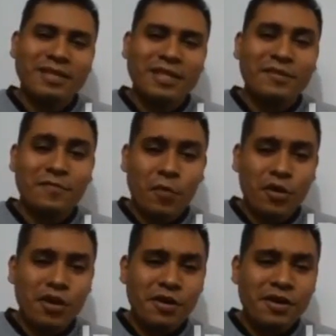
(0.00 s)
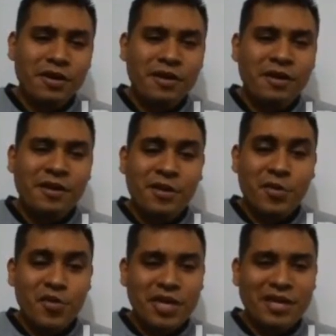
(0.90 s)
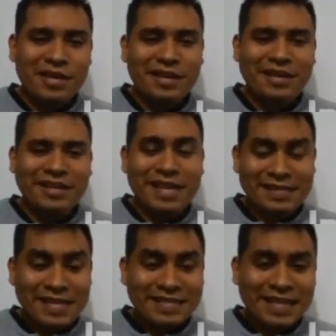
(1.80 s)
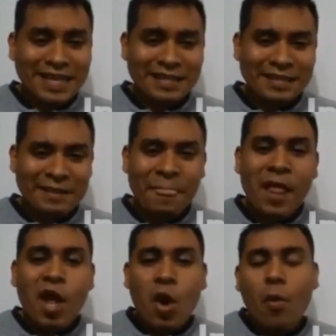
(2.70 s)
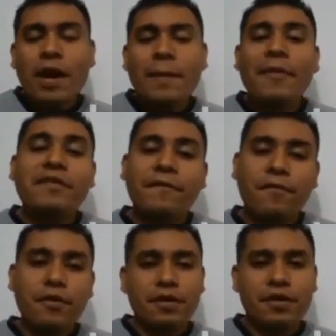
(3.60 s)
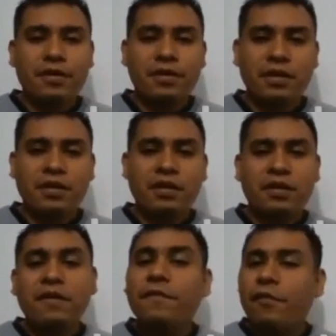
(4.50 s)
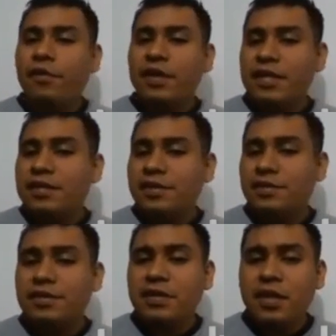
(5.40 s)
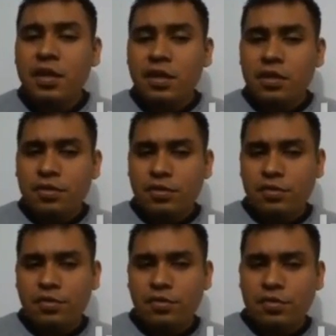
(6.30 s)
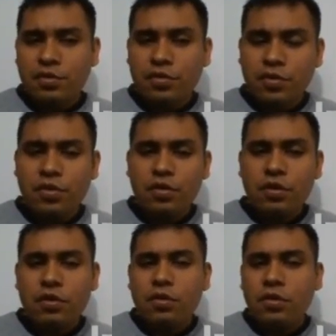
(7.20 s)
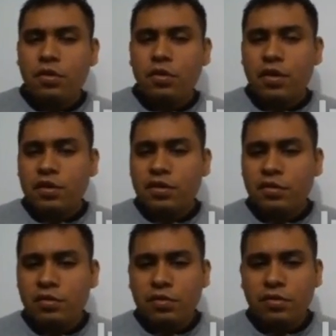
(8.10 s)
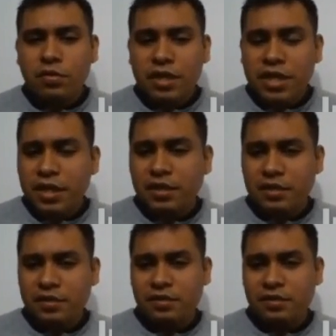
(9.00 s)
It's for cooking. That's excellent. What about the fork? The fork is used to cook or to eat.